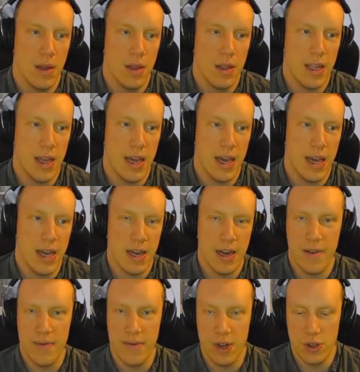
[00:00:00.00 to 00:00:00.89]
they had an
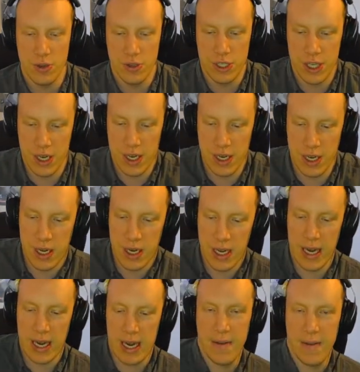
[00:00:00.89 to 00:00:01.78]
evolution,
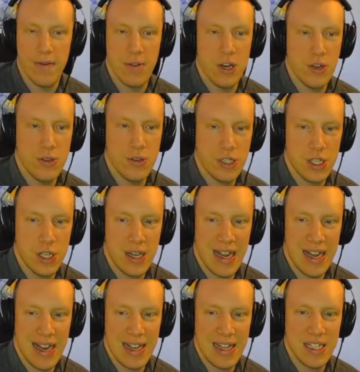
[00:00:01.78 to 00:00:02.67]
and an evolution
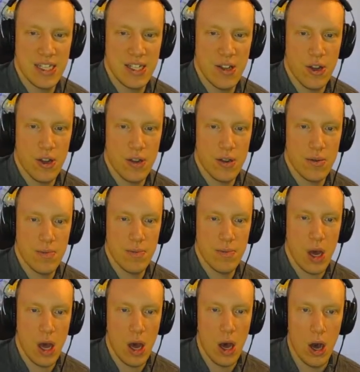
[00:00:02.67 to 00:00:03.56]
that is not
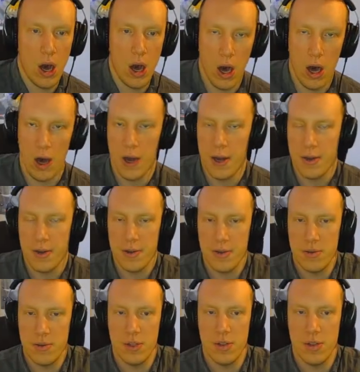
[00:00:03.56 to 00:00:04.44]
hard
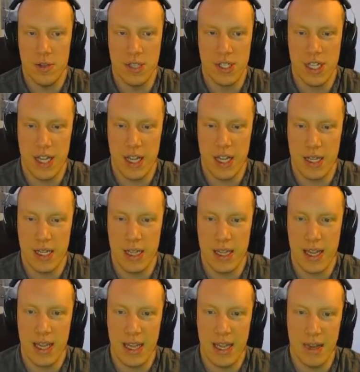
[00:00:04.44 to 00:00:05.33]
to still
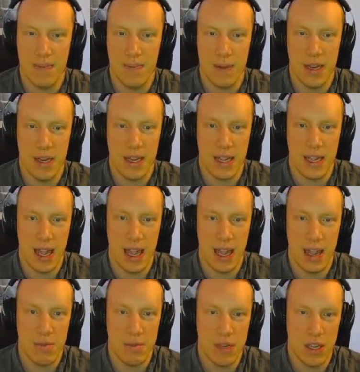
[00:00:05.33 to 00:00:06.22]
keep in the
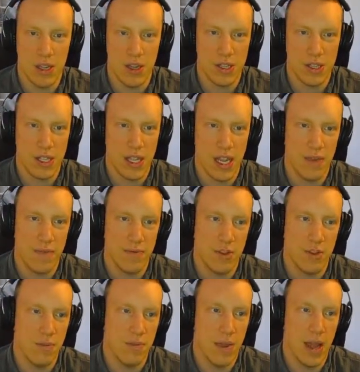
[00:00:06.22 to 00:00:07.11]
game. They just have
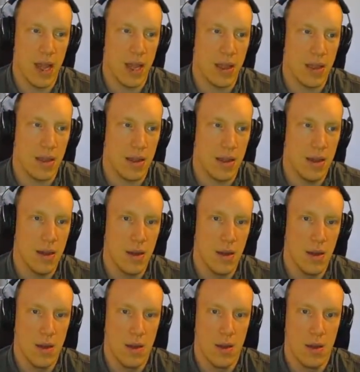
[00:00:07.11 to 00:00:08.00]
to make
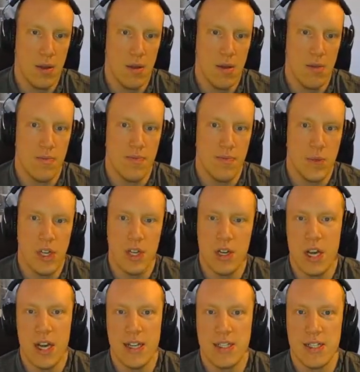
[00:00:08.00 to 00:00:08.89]
a
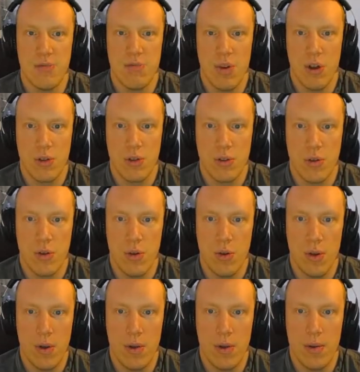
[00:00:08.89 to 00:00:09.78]
nicer rock.
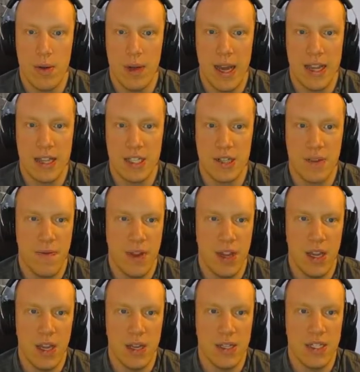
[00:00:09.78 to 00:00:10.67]
Or, as
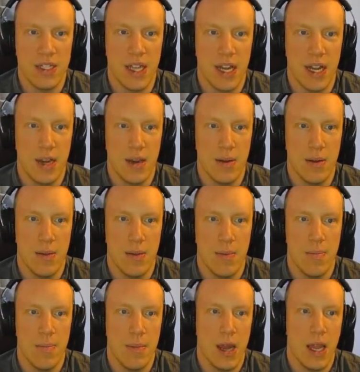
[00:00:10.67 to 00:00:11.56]
Sophia said,
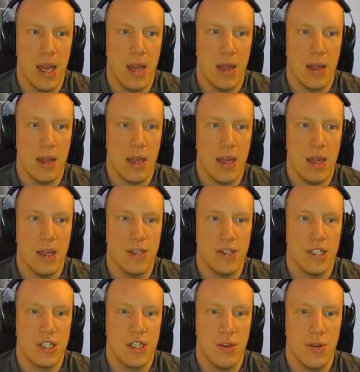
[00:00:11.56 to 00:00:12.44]
make it
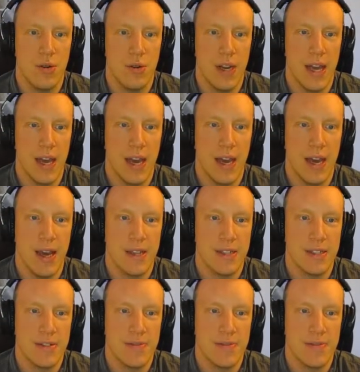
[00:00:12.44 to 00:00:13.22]
so that